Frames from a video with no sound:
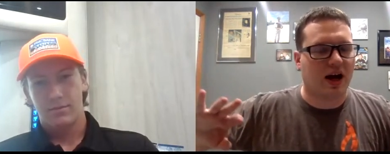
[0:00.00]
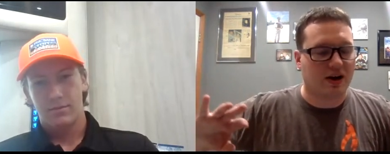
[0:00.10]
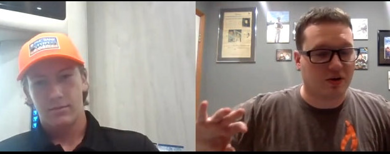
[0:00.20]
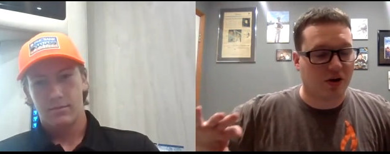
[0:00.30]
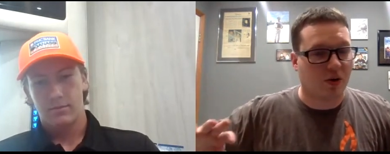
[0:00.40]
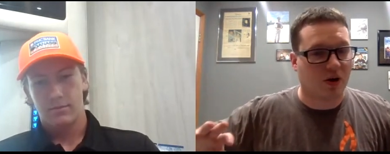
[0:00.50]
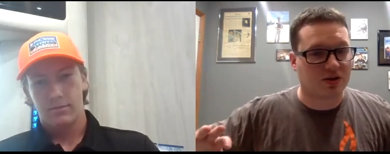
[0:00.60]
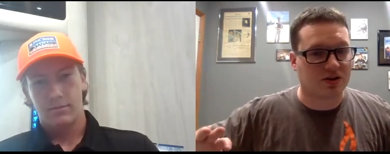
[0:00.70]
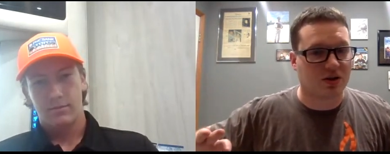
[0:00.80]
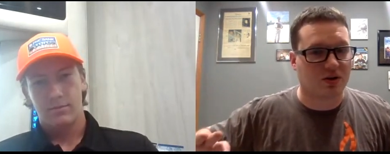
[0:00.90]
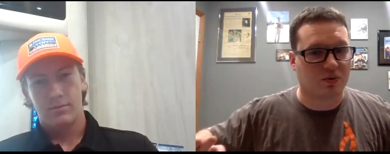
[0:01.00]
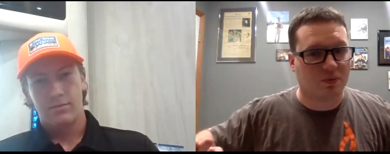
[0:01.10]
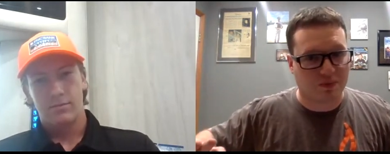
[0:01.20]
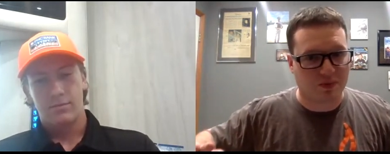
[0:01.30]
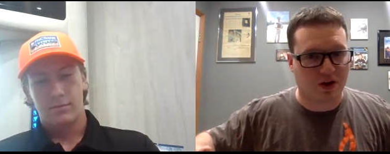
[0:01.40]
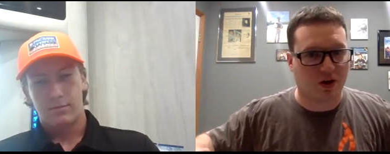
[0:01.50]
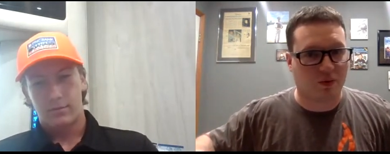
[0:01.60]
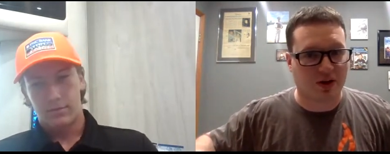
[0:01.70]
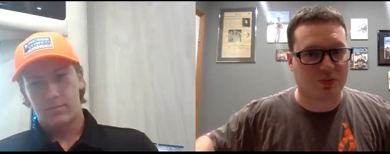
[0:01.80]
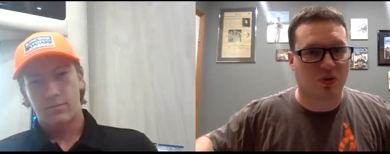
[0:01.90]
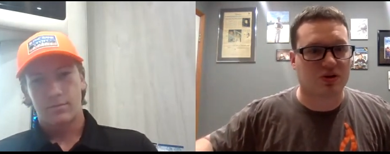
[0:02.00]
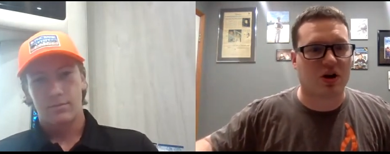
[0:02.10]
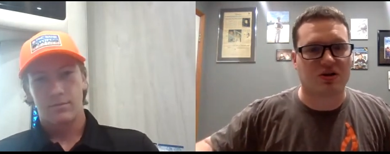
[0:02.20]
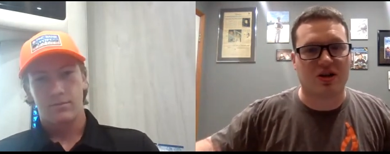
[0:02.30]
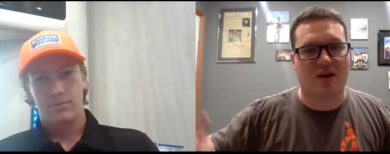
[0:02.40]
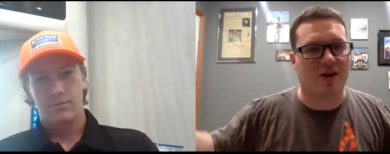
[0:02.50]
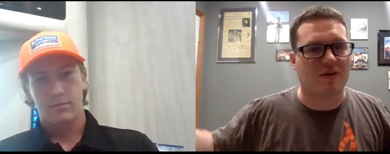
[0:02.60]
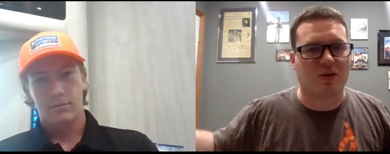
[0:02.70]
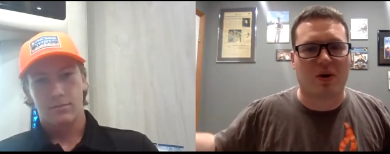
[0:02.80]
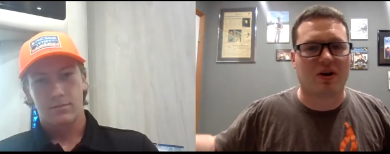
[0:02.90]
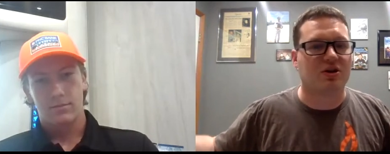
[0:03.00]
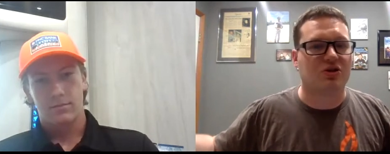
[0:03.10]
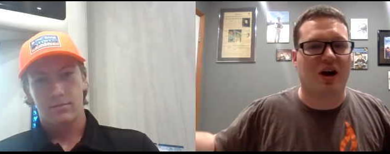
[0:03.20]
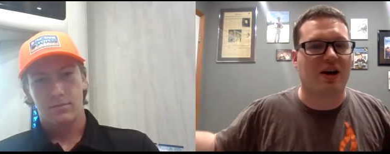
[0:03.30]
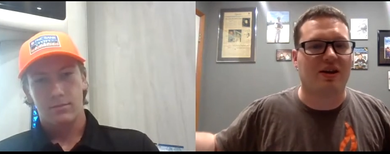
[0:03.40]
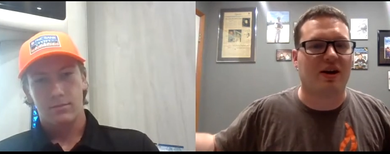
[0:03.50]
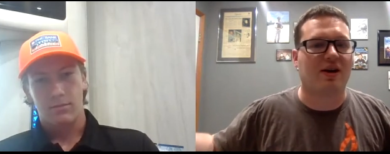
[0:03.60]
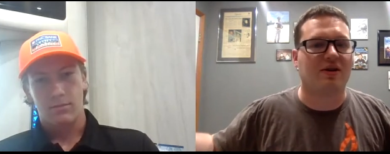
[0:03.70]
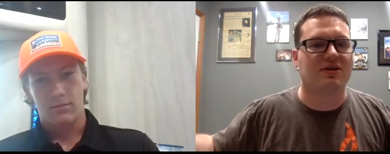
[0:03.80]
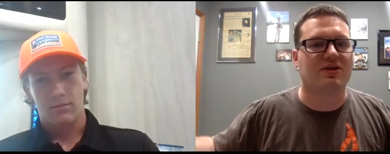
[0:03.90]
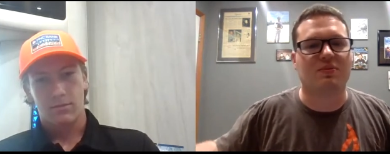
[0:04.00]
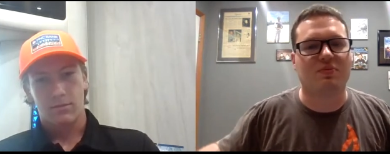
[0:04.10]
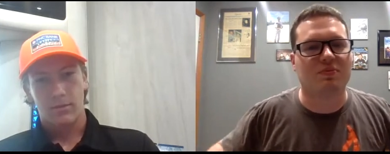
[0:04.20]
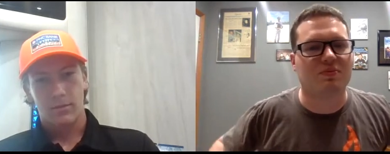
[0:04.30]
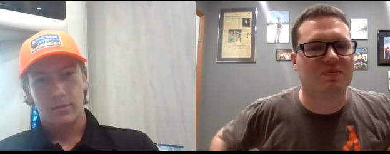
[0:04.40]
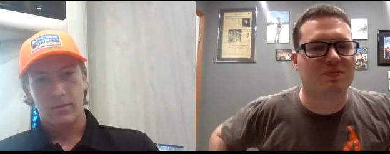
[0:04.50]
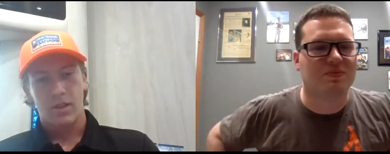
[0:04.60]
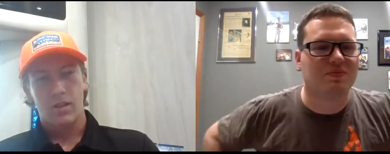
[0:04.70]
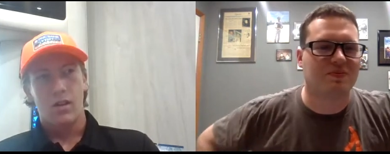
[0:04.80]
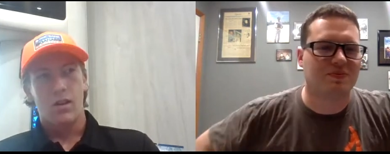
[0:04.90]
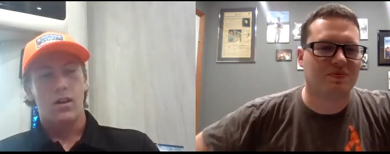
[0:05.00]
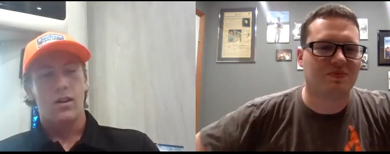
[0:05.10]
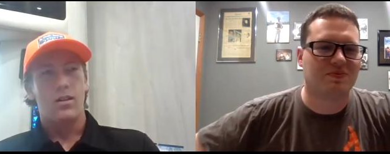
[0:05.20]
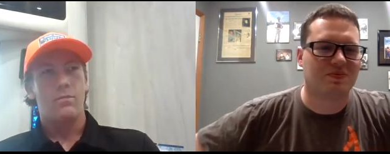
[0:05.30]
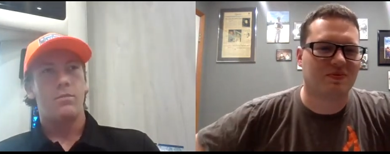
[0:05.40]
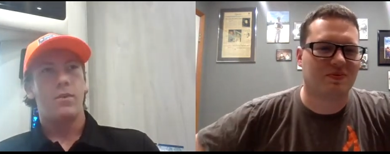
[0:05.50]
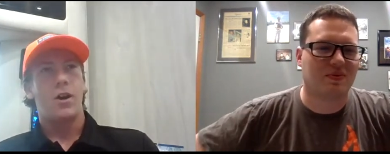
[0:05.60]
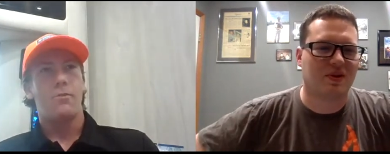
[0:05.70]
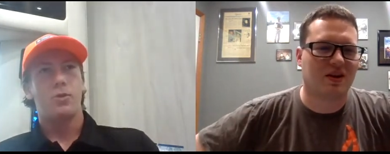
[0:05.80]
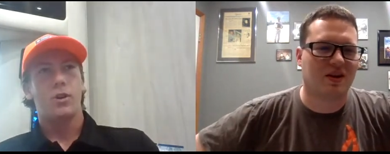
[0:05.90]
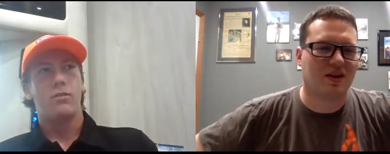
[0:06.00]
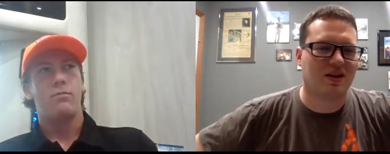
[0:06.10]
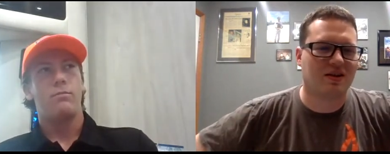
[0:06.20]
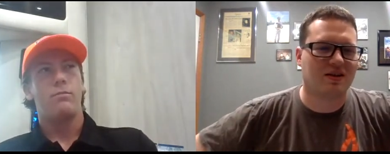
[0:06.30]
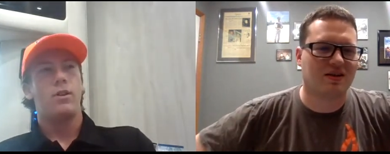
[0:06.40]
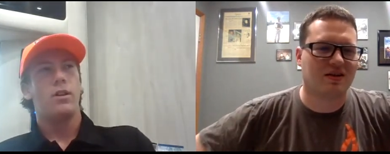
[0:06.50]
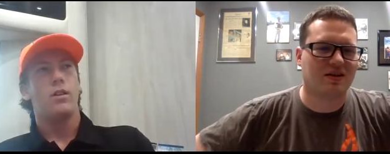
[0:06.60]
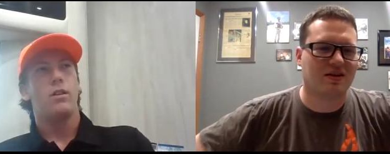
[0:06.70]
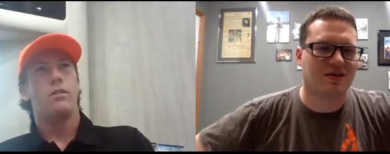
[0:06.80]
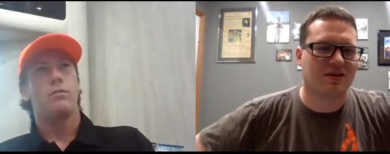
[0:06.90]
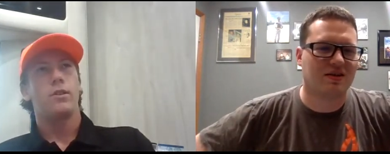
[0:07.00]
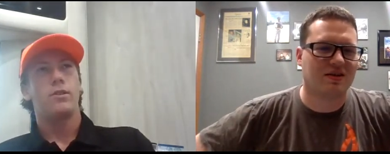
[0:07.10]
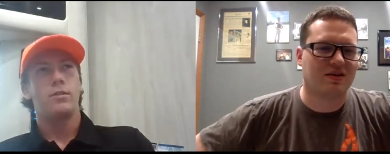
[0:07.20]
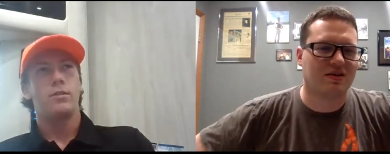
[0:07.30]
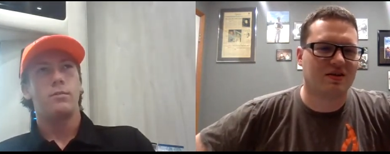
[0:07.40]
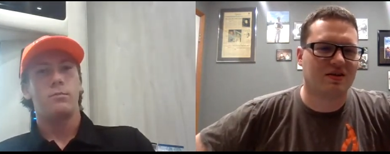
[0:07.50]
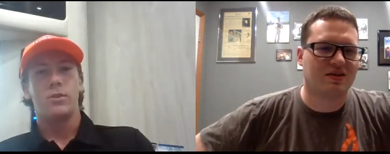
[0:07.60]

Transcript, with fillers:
Speaker 1: I know you also you know race sports cars. Have you ever wanted to try anything else?
Speaker 2: Um, I've tried uh, racing